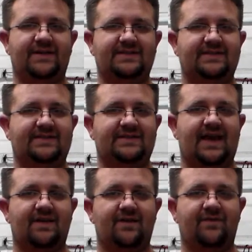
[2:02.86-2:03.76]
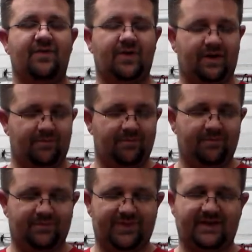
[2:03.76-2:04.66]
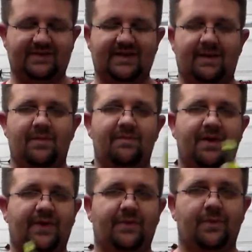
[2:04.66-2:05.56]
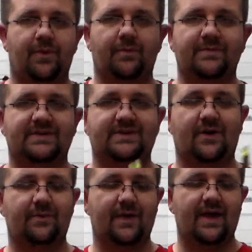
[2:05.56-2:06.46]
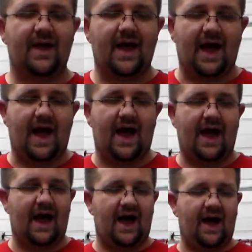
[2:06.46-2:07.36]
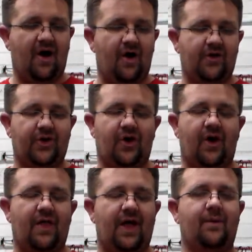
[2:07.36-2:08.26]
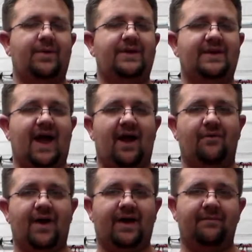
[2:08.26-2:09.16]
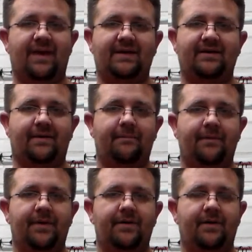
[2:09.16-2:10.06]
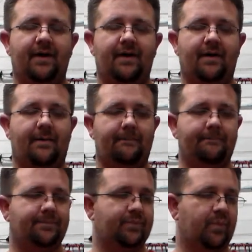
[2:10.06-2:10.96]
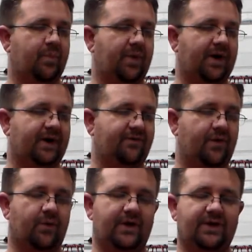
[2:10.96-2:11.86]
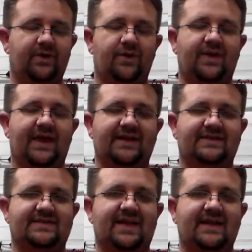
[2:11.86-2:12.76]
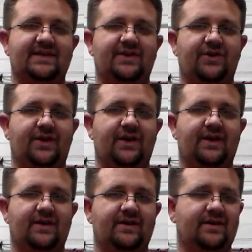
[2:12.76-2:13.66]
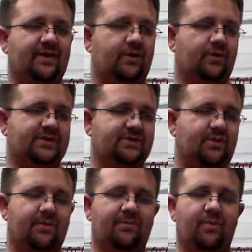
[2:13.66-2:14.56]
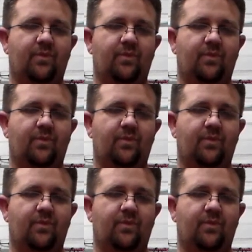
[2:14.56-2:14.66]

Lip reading: decent set if you can take the time and pick through them. So all in all, I would not recommend them, but if you're willing to go to that extent and you're getting close to a